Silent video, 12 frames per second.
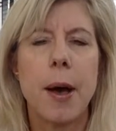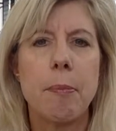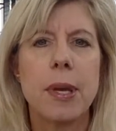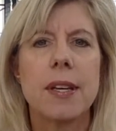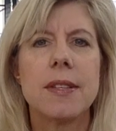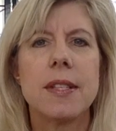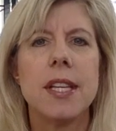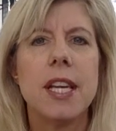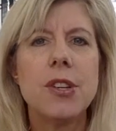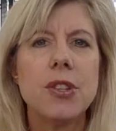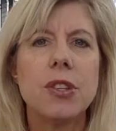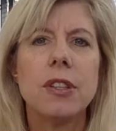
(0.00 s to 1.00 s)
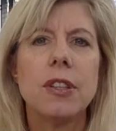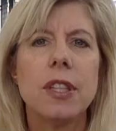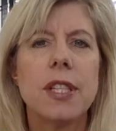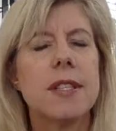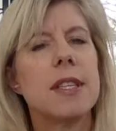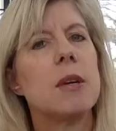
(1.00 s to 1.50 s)
because nature
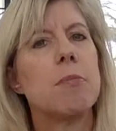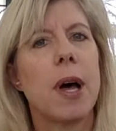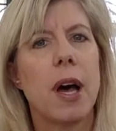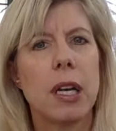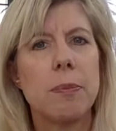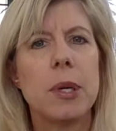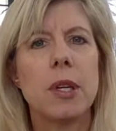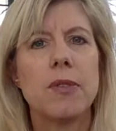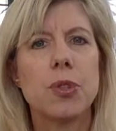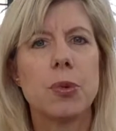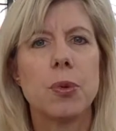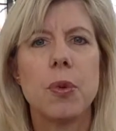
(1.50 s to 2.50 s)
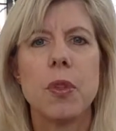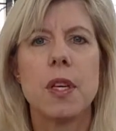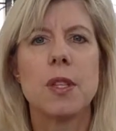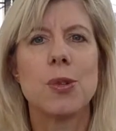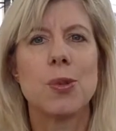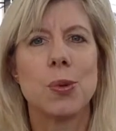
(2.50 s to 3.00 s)
is the embodiment of truth,
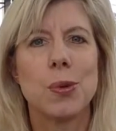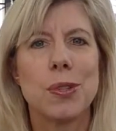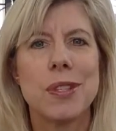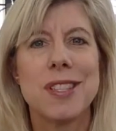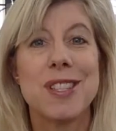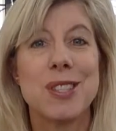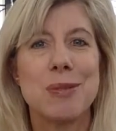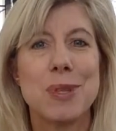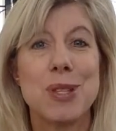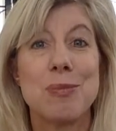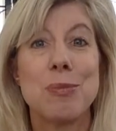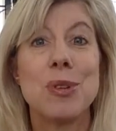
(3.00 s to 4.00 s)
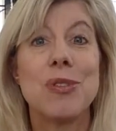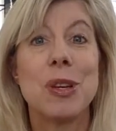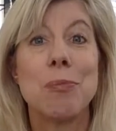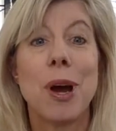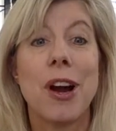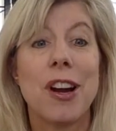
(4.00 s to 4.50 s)
and the solar system is a
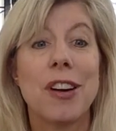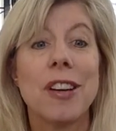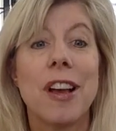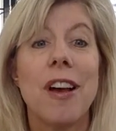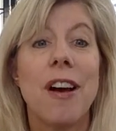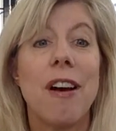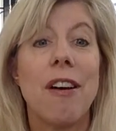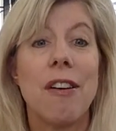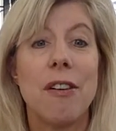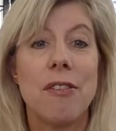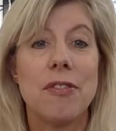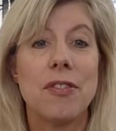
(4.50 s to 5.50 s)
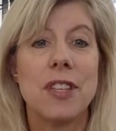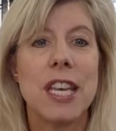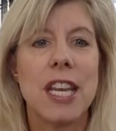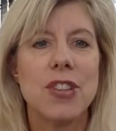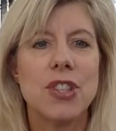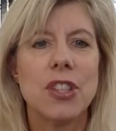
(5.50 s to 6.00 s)
moving part of
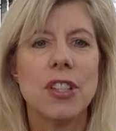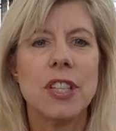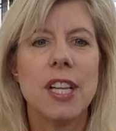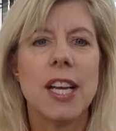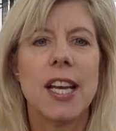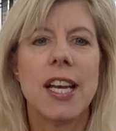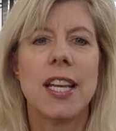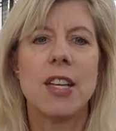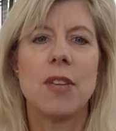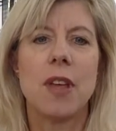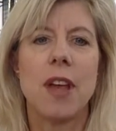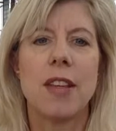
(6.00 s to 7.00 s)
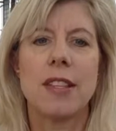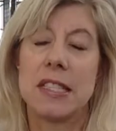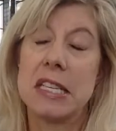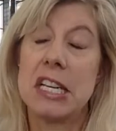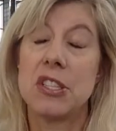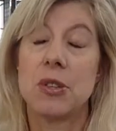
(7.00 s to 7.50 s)
nature, and it's
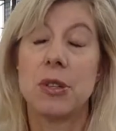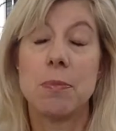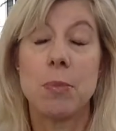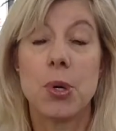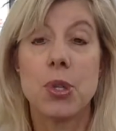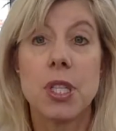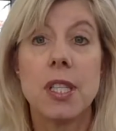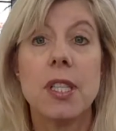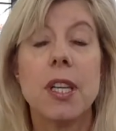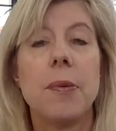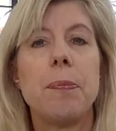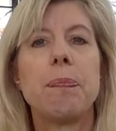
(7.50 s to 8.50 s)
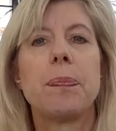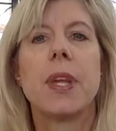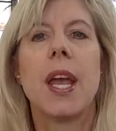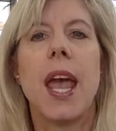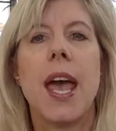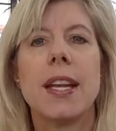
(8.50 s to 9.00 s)
nature in motion.
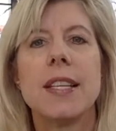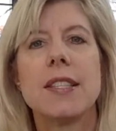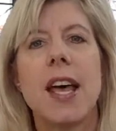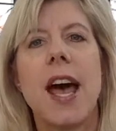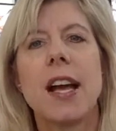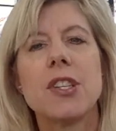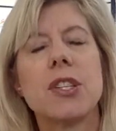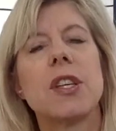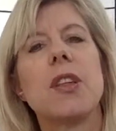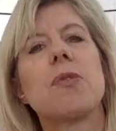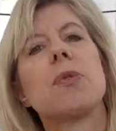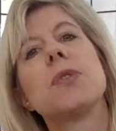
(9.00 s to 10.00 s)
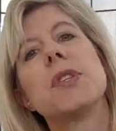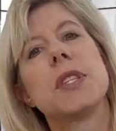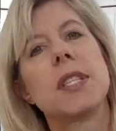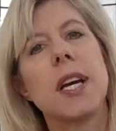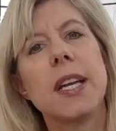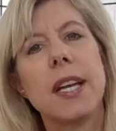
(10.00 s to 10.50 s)
And it's actually through
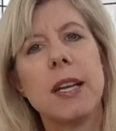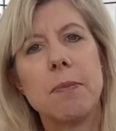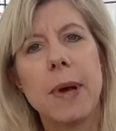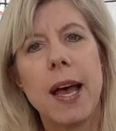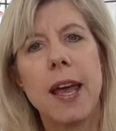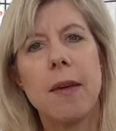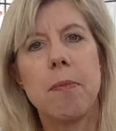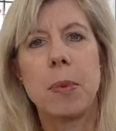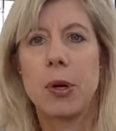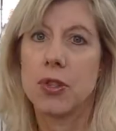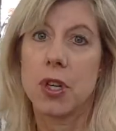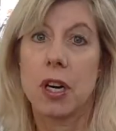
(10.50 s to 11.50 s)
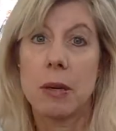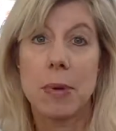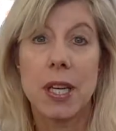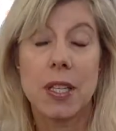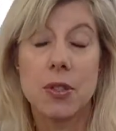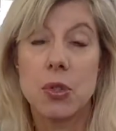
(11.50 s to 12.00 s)
studying my birth chart and
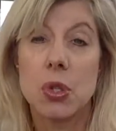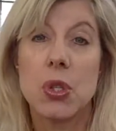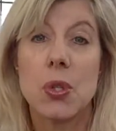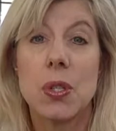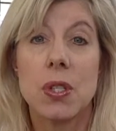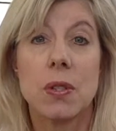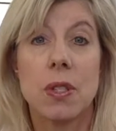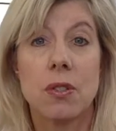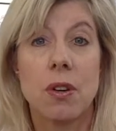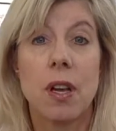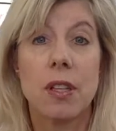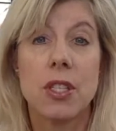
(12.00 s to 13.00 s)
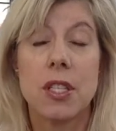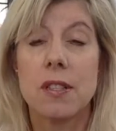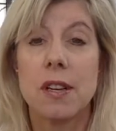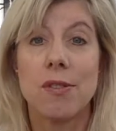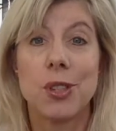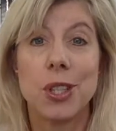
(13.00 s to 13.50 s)
being introduced to astrology
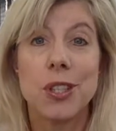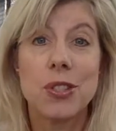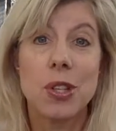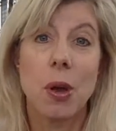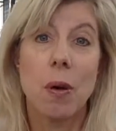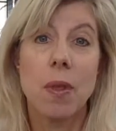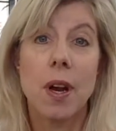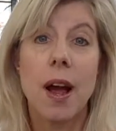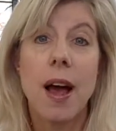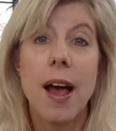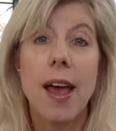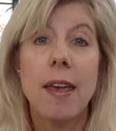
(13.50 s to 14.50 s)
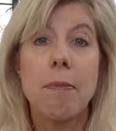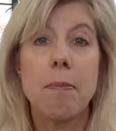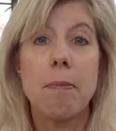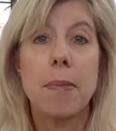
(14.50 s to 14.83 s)
several years ago that I